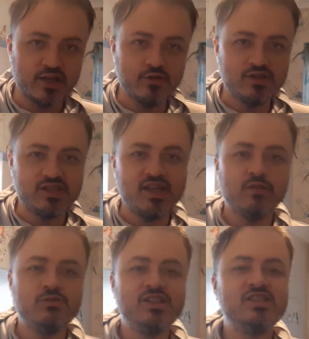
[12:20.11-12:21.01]
You'd see it
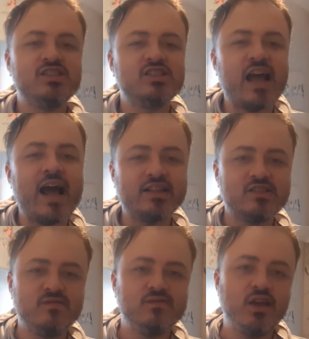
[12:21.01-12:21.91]
within the
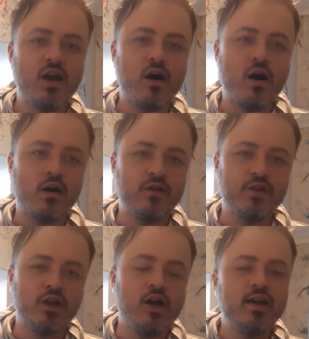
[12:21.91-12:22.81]
stats of the arc and the
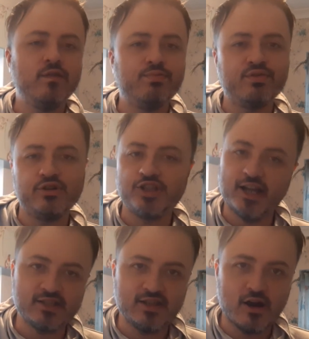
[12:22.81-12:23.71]
kind of
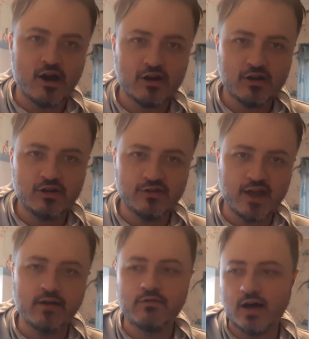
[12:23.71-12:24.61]
projects the arc can
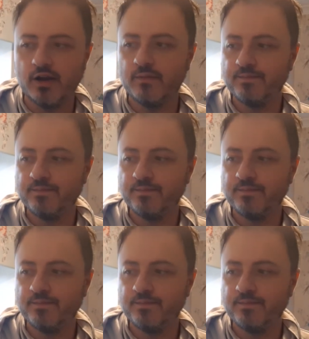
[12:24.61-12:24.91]
then run.